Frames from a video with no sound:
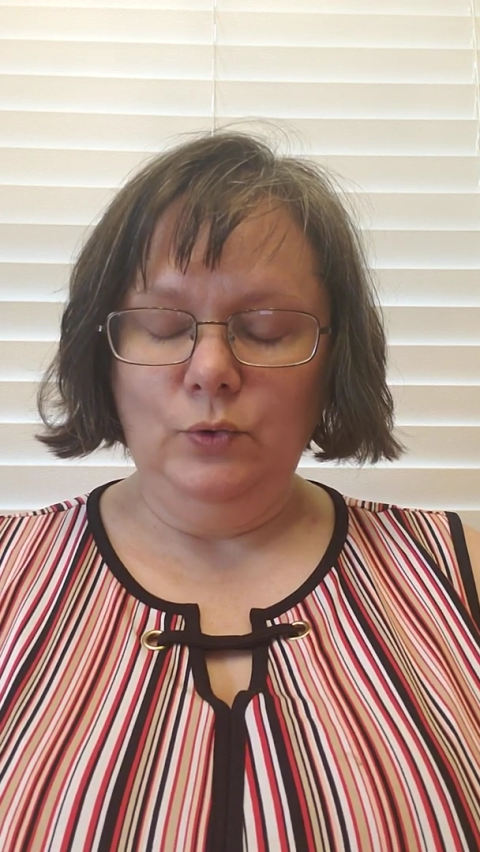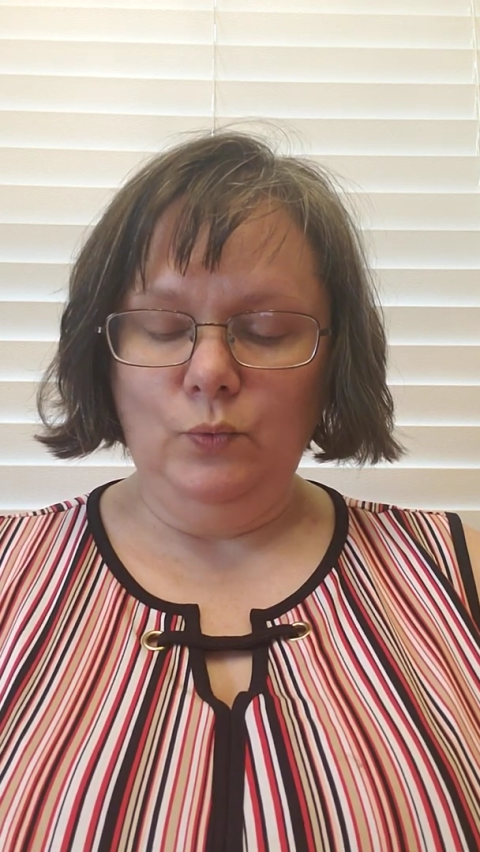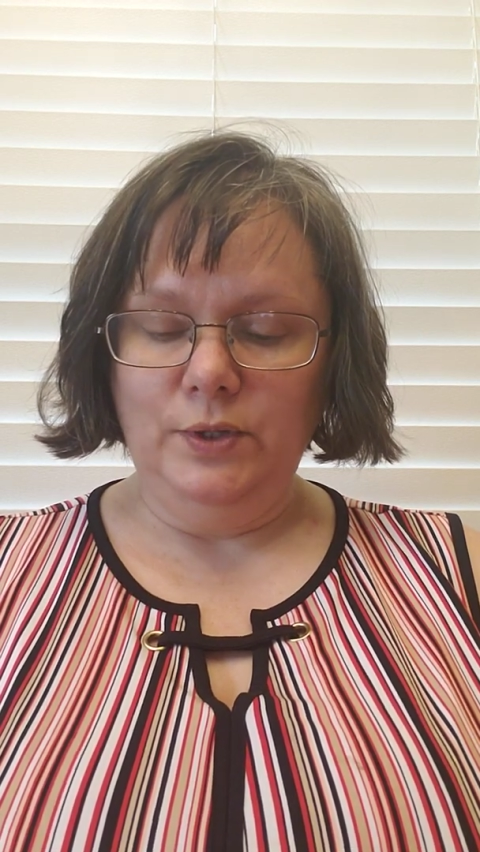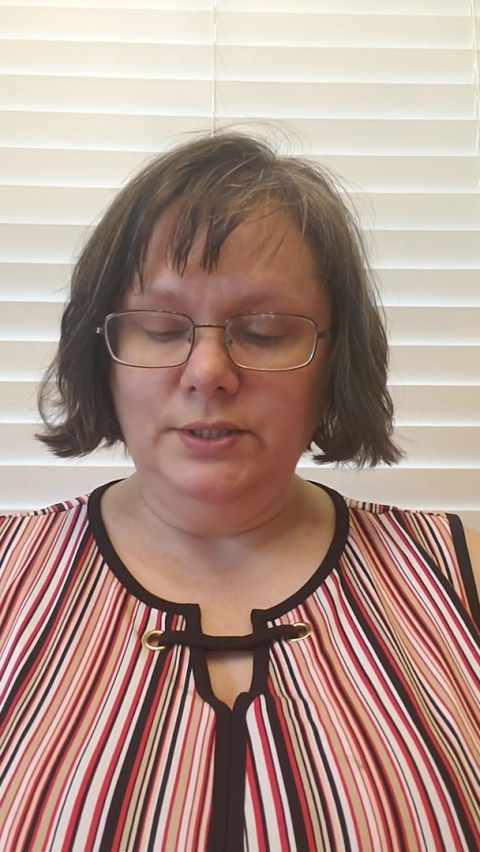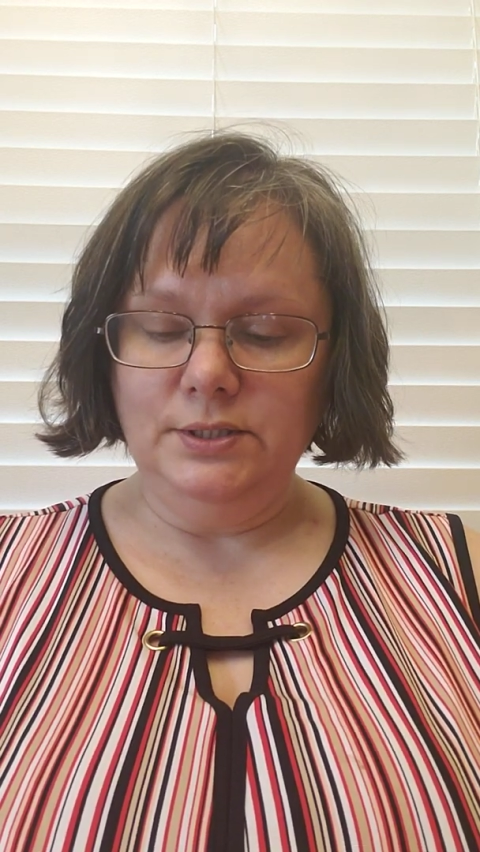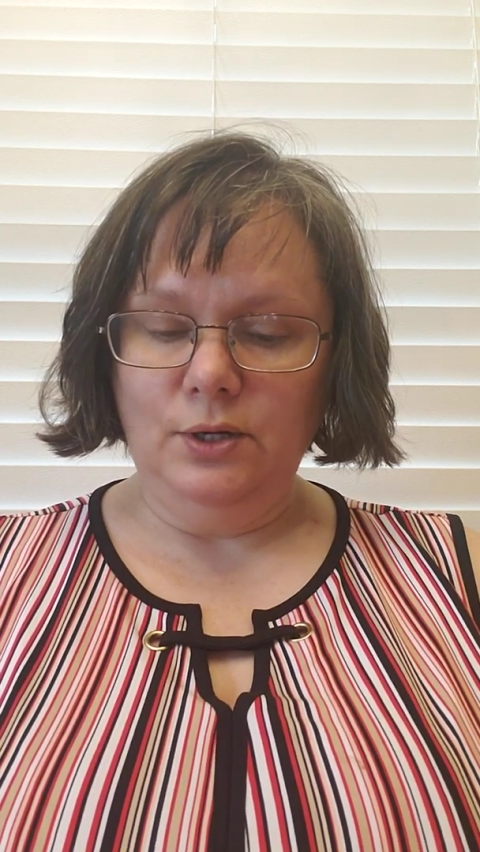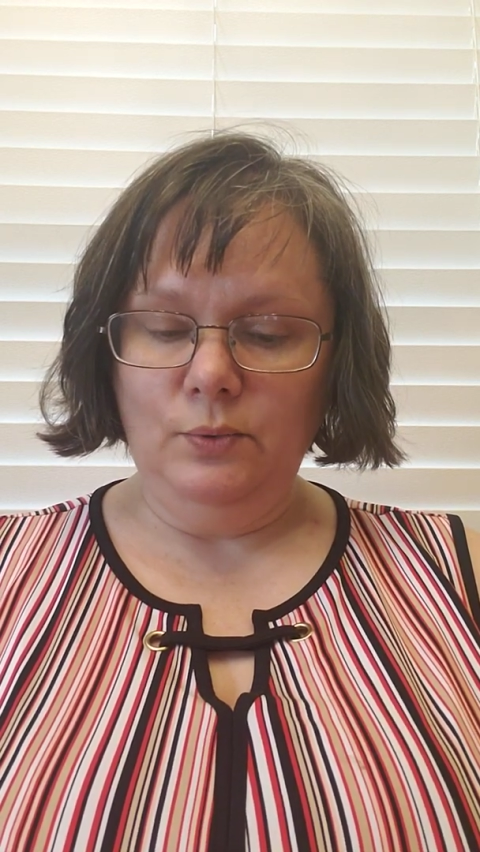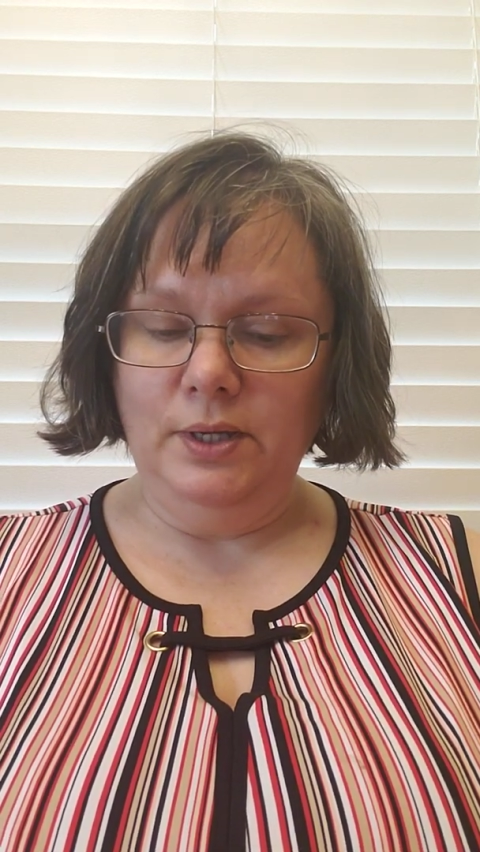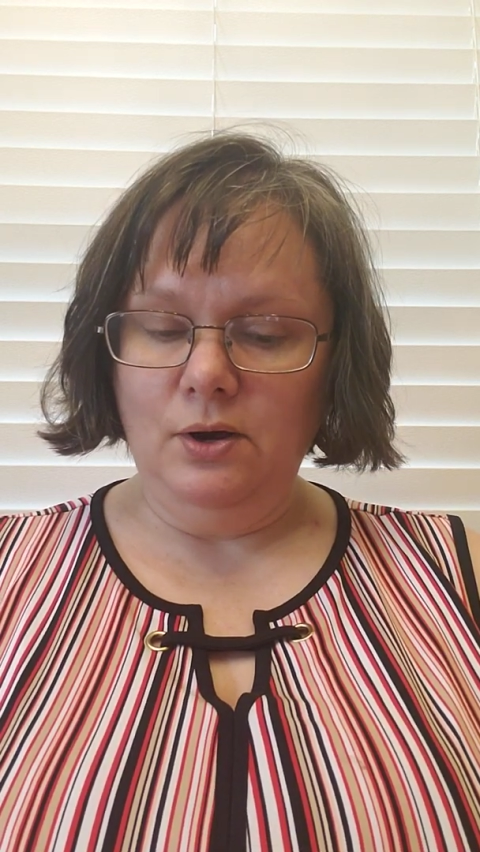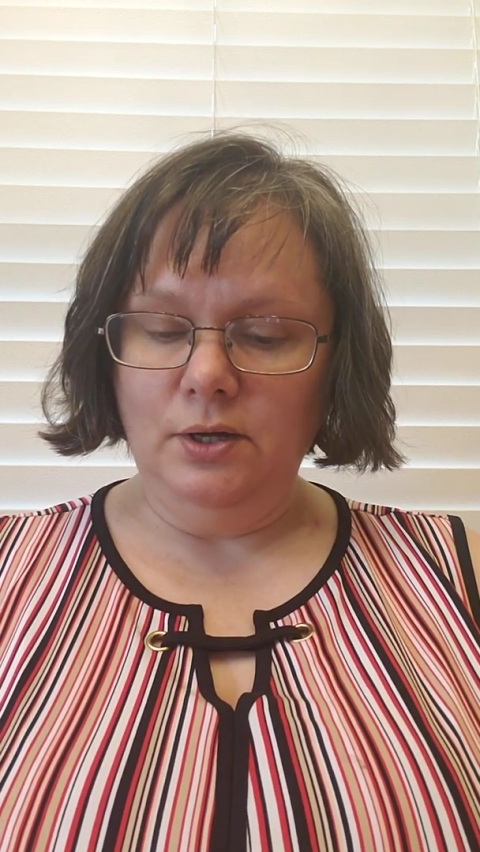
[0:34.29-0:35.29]
"What is
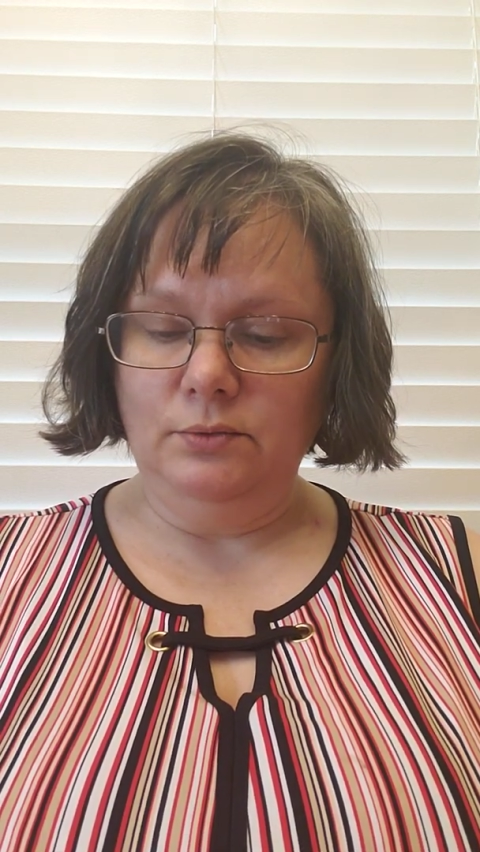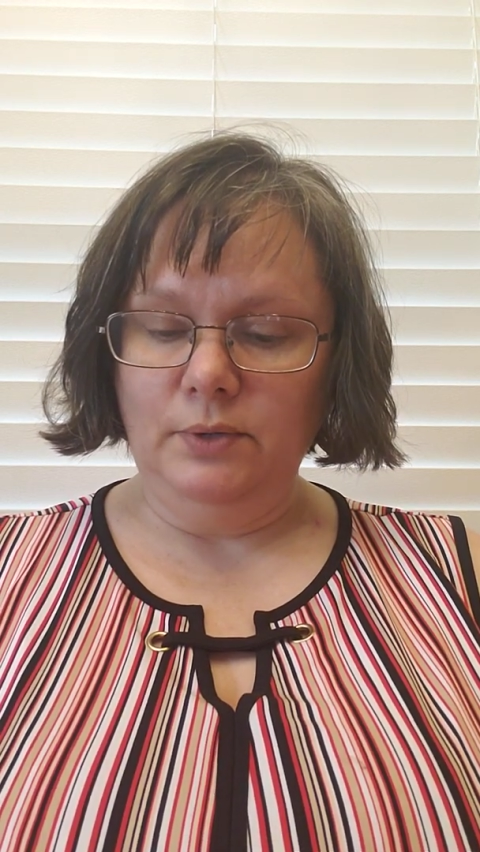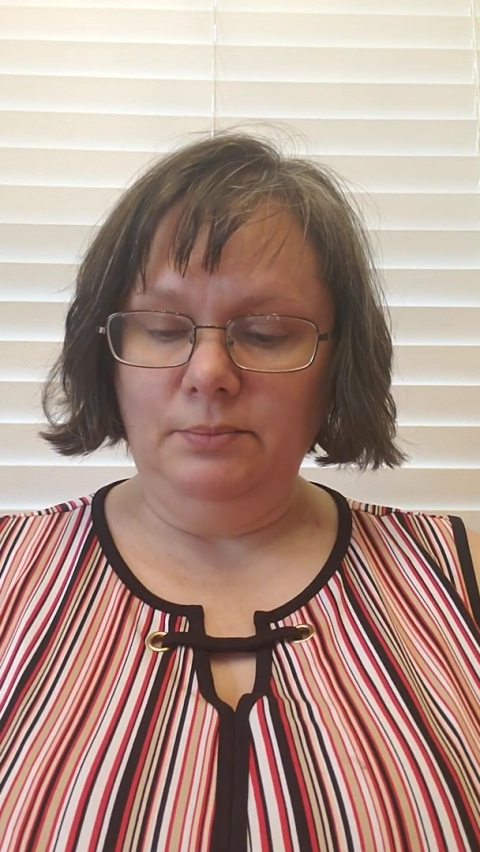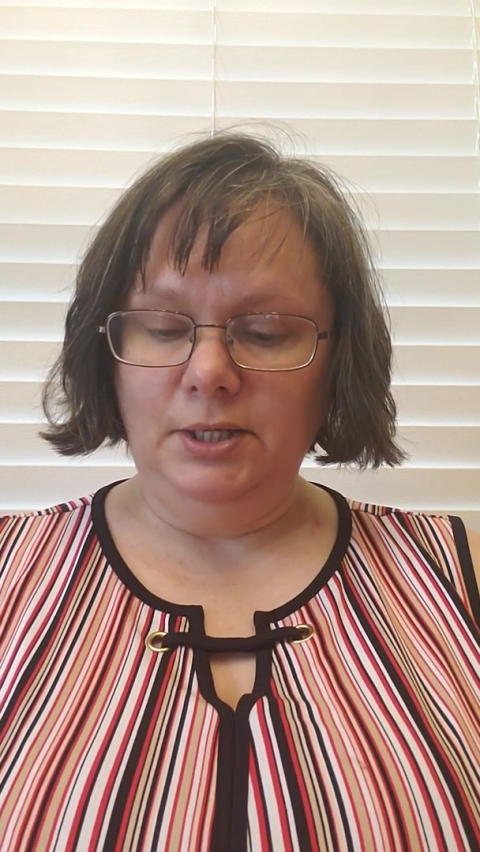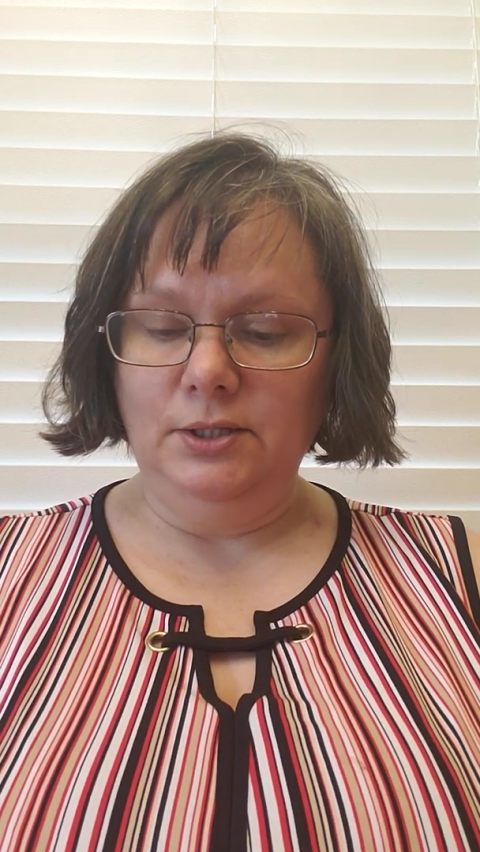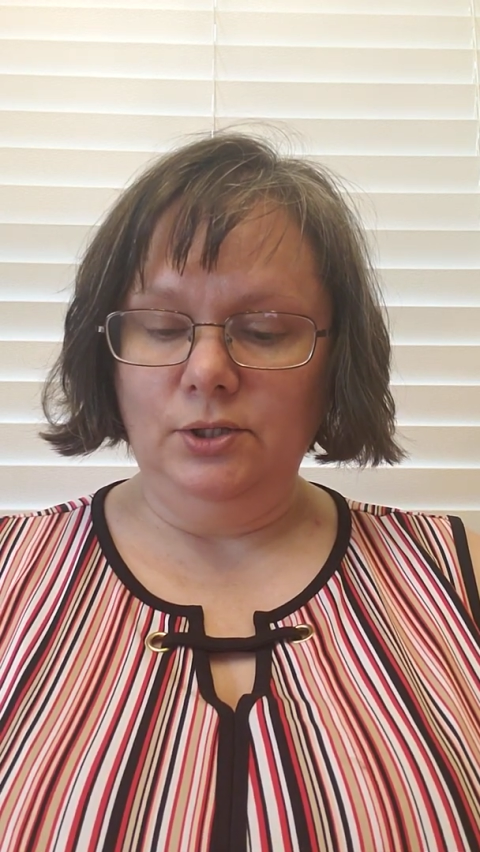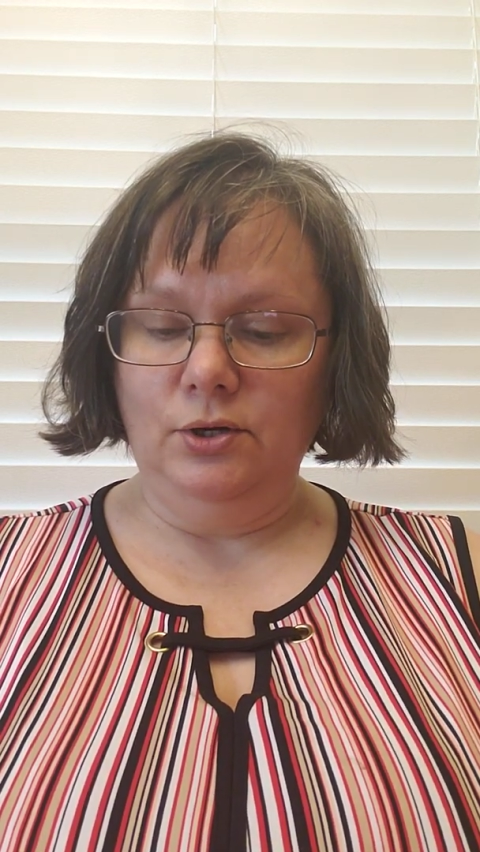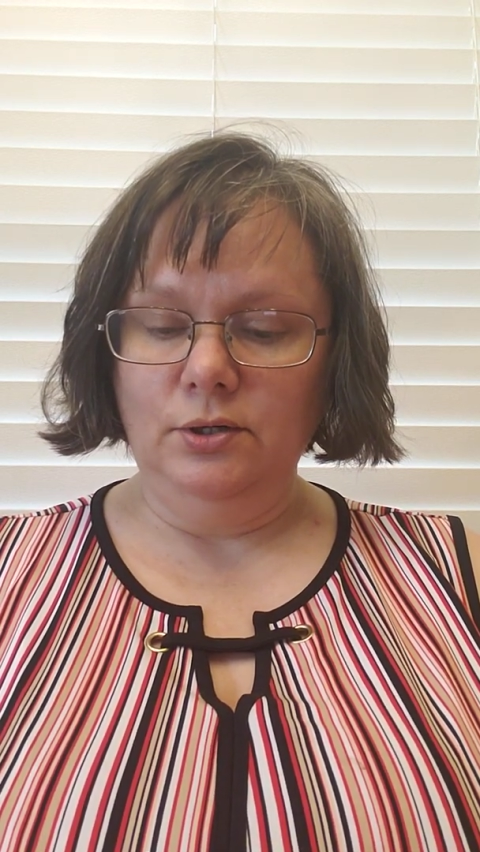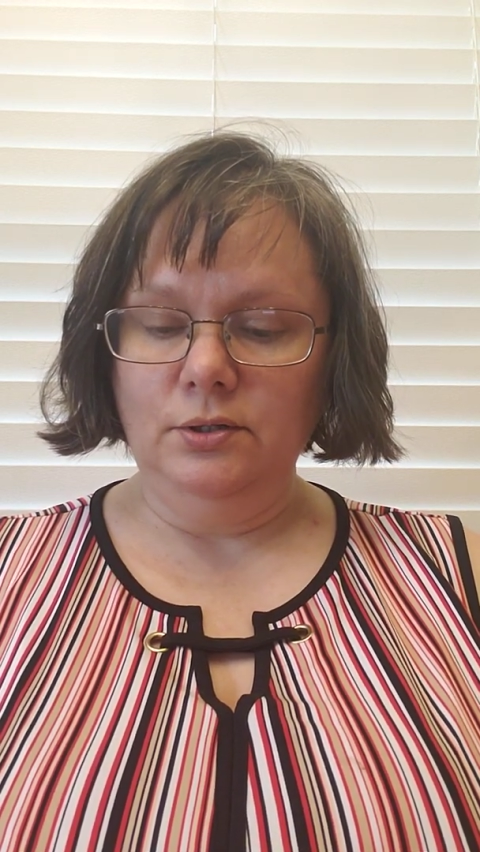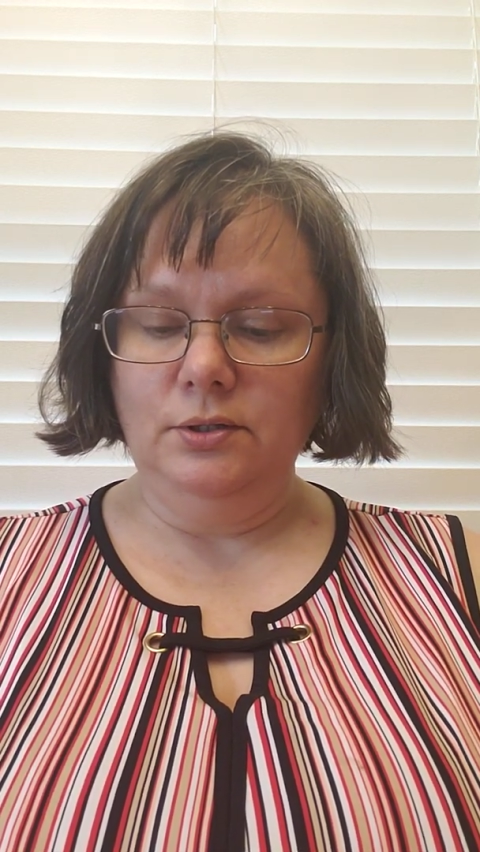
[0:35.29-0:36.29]
going on, Raymie
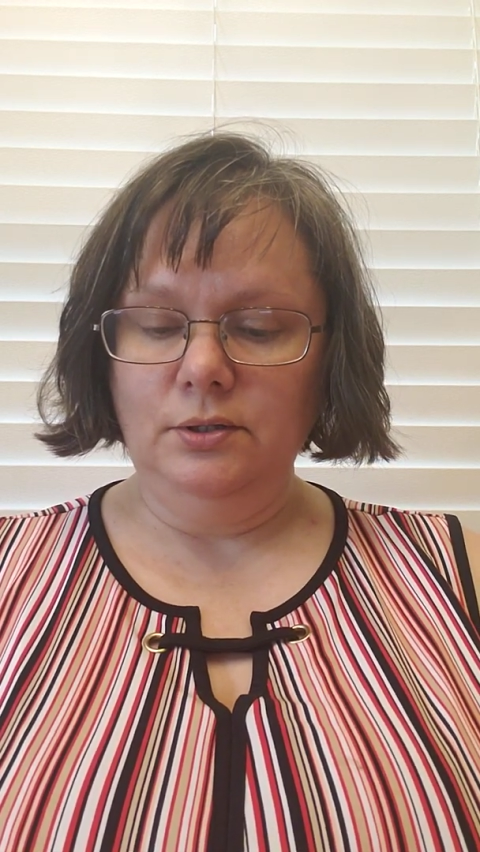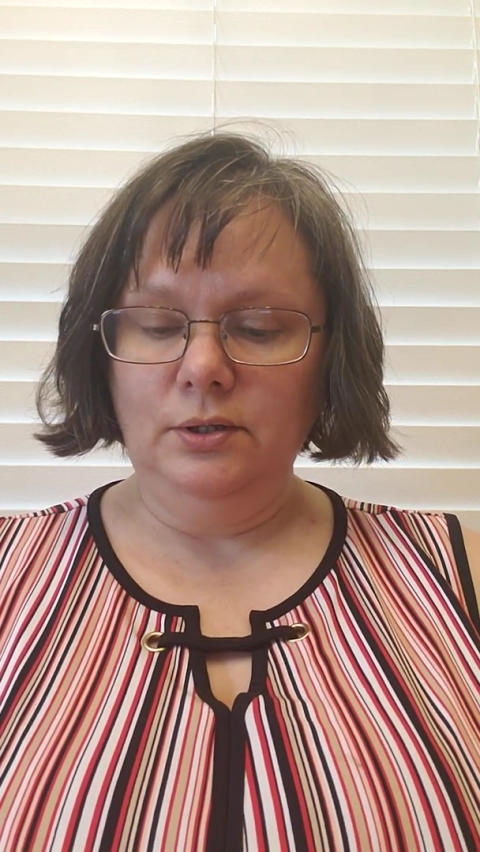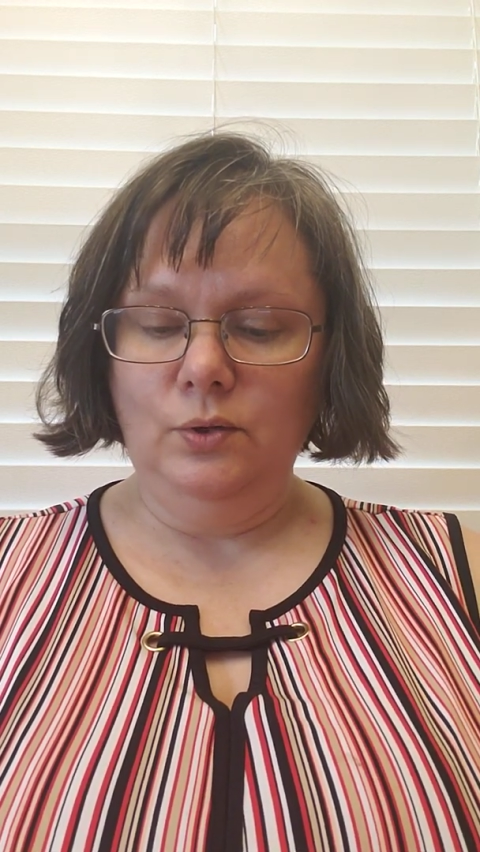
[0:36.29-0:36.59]
Clark?